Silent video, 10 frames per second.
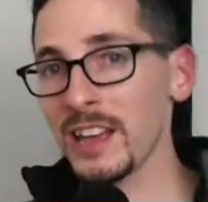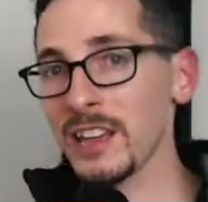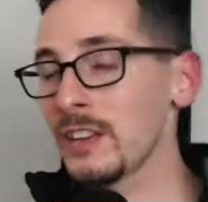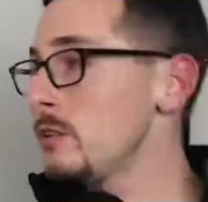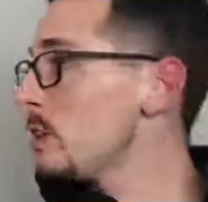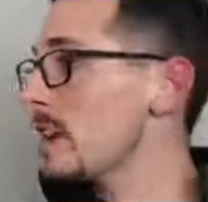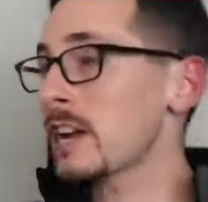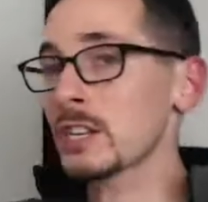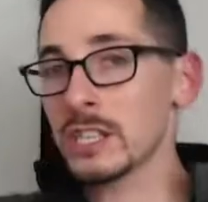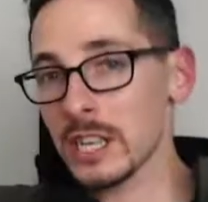You didn't
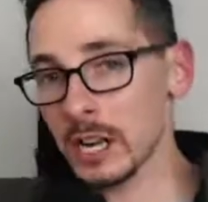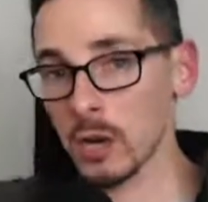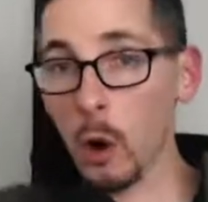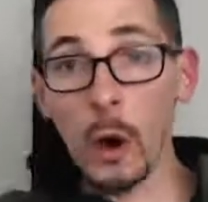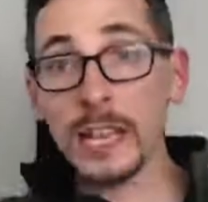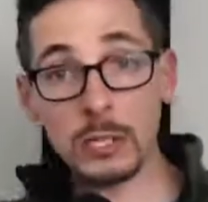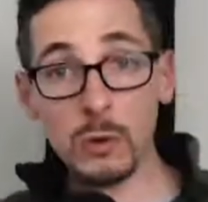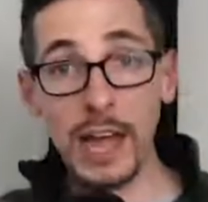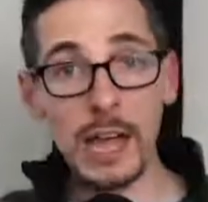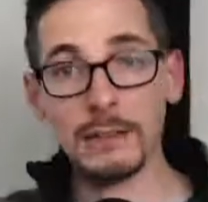actually set a goal, and that's
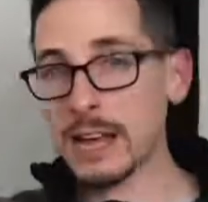okay.